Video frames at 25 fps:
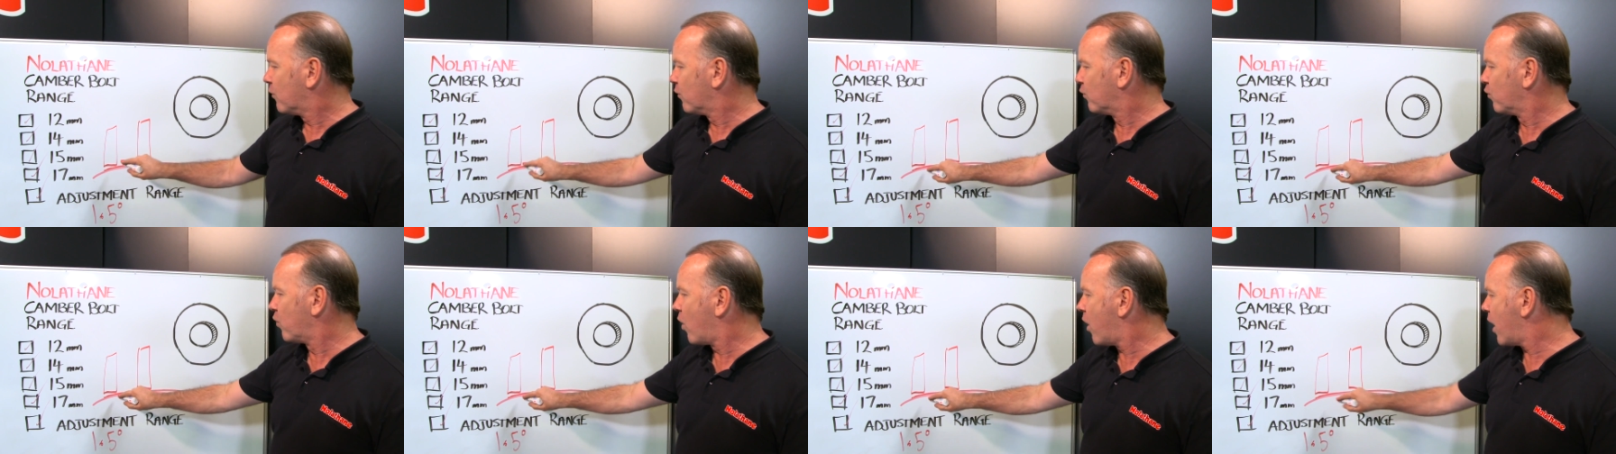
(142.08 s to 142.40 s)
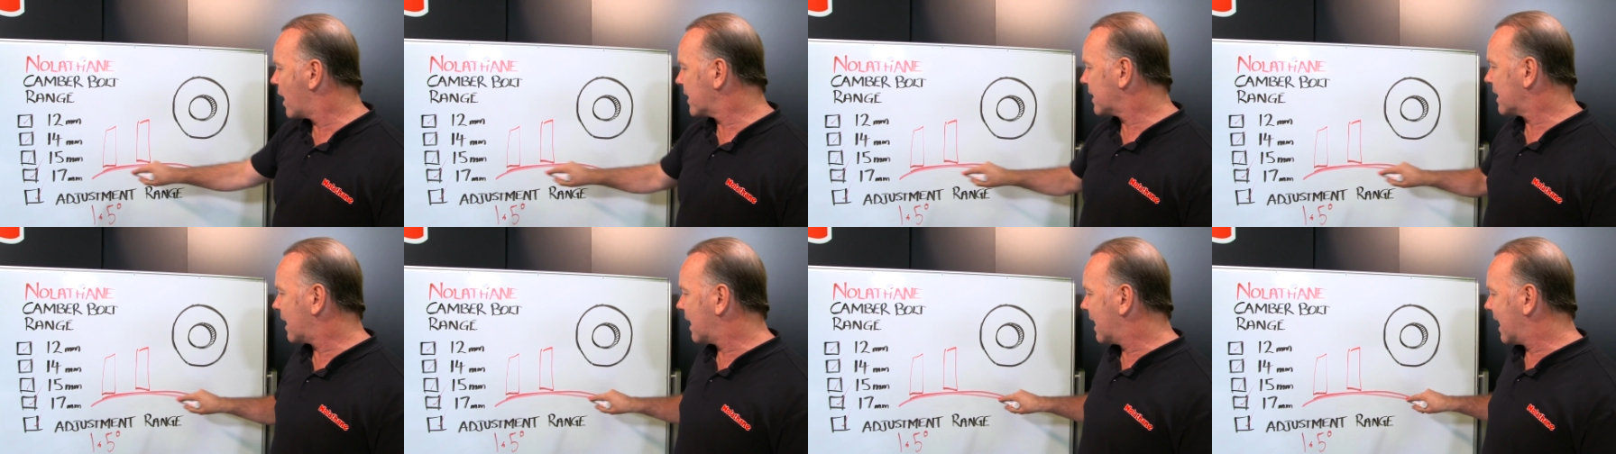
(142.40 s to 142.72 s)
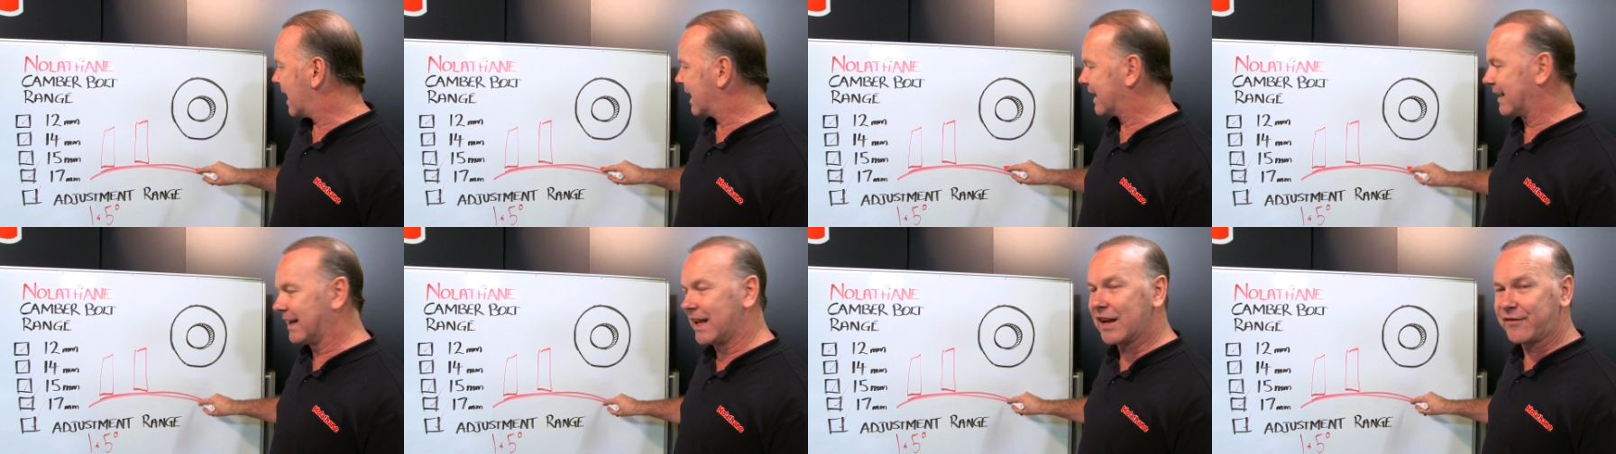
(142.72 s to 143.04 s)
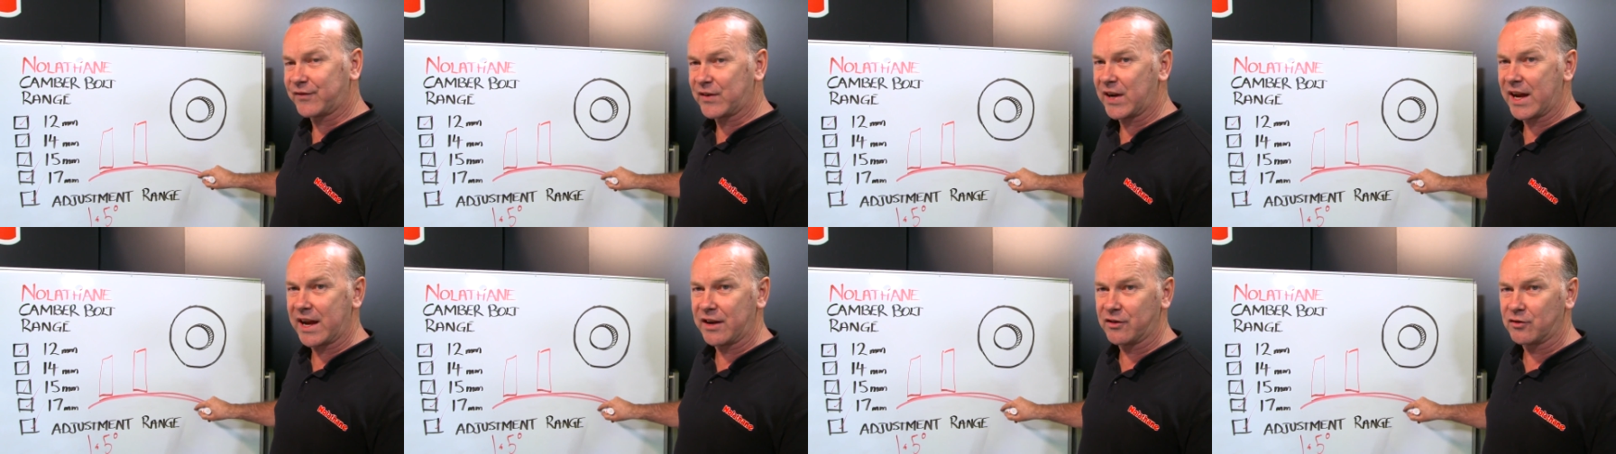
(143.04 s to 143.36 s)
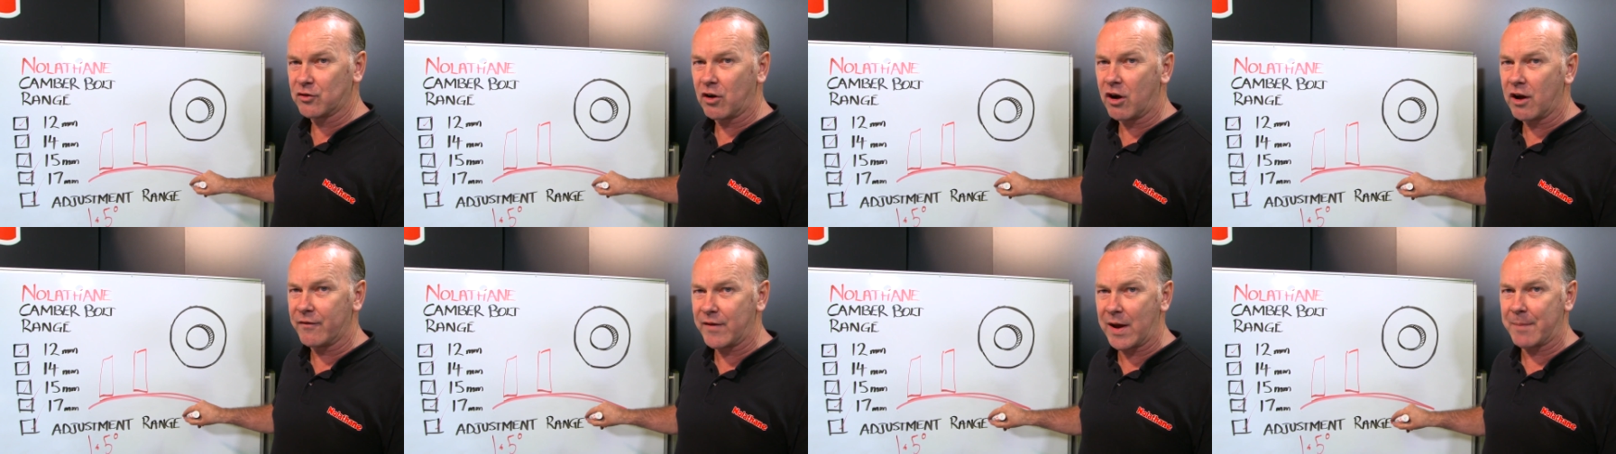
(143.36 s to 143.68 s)
right and left-hand
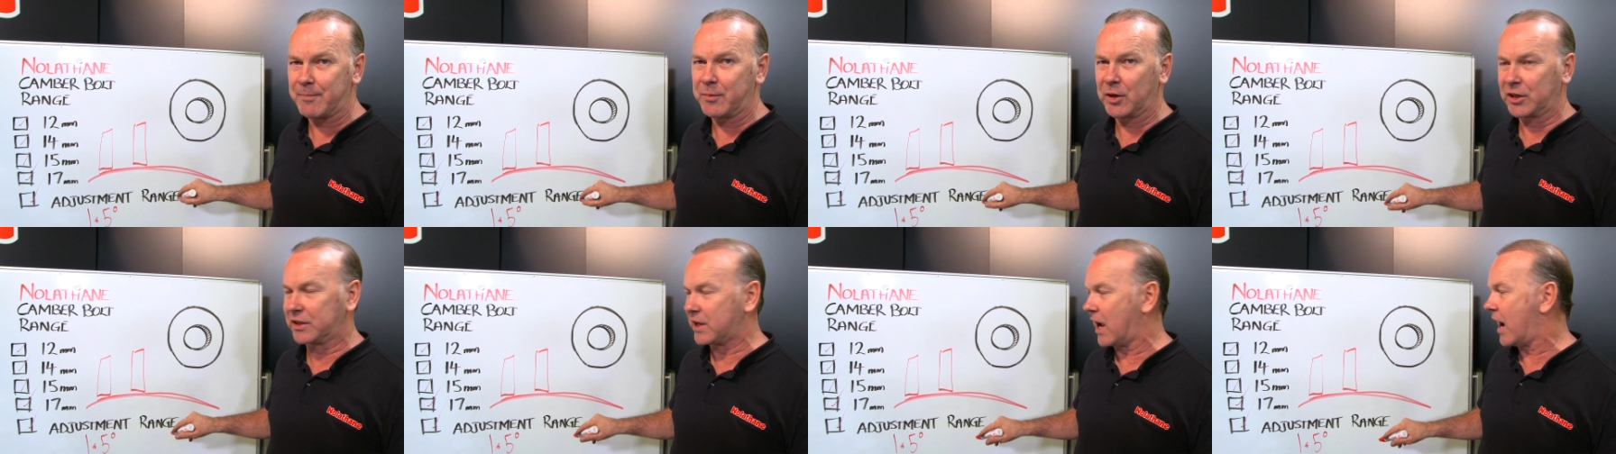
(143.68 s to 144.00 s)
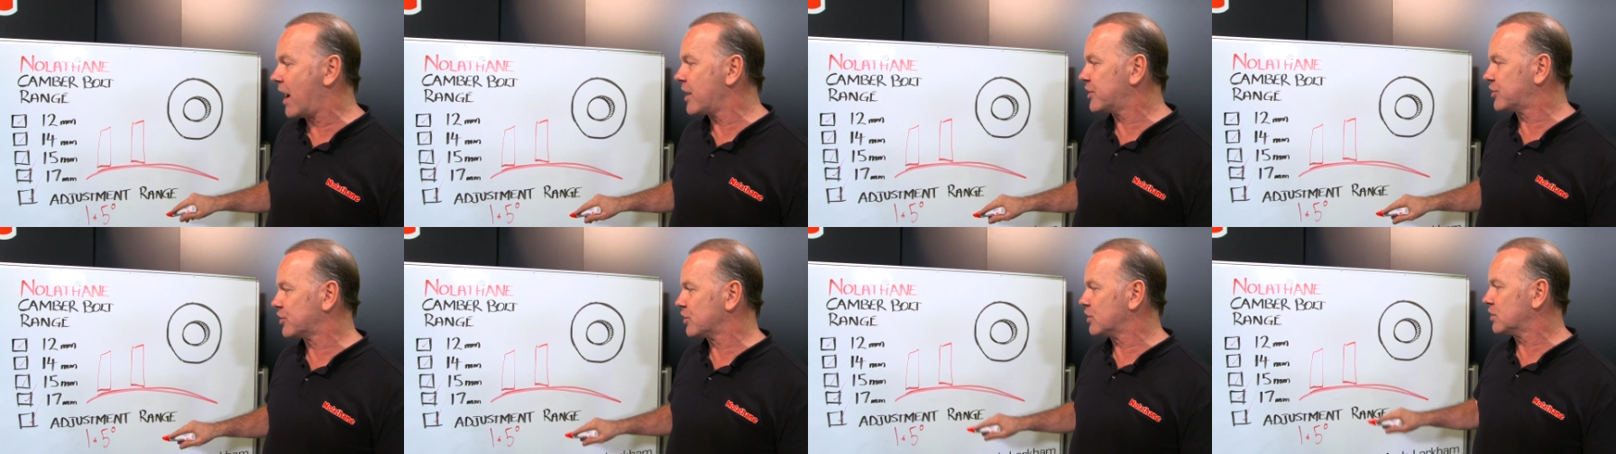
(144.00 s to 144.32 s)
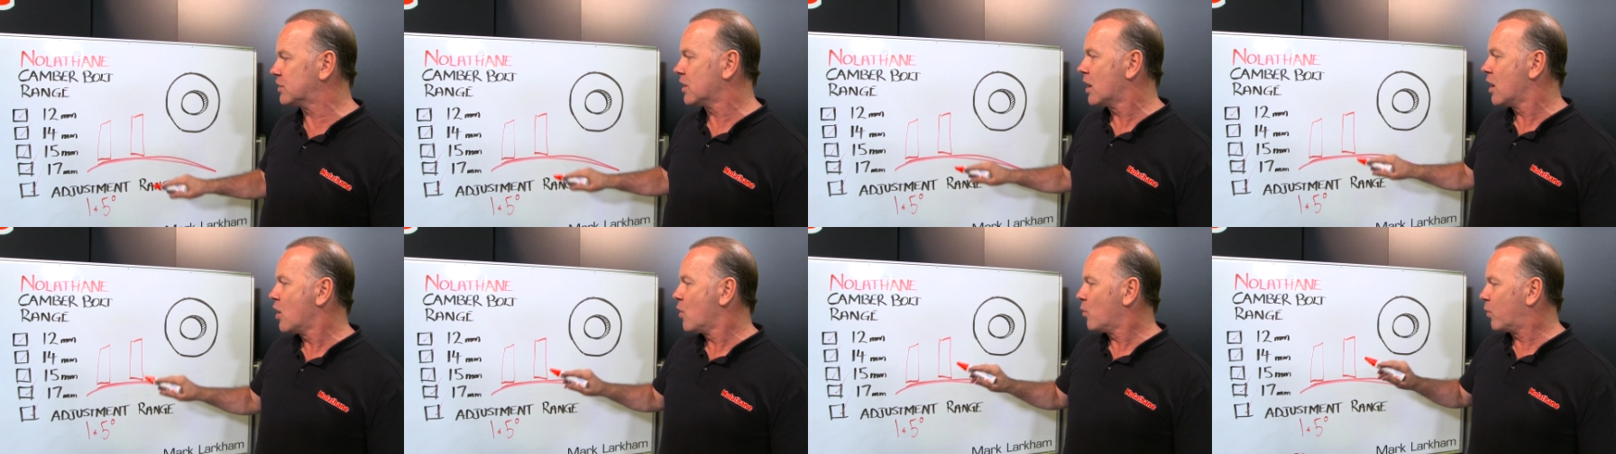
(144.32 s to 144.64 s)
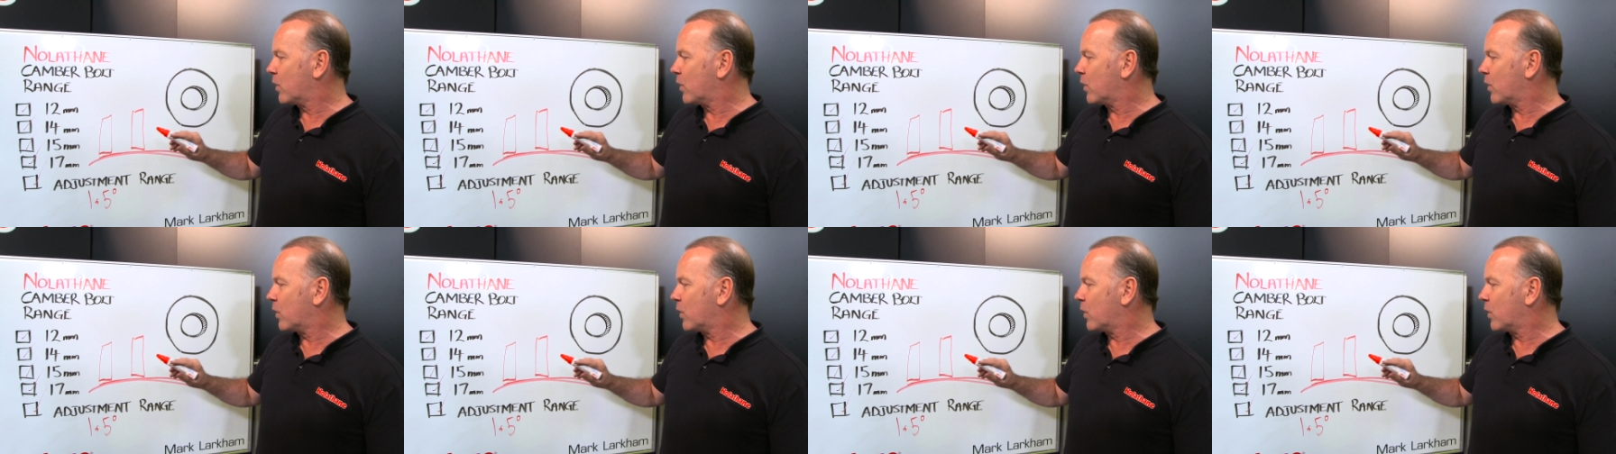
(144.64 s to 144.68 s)
drive applications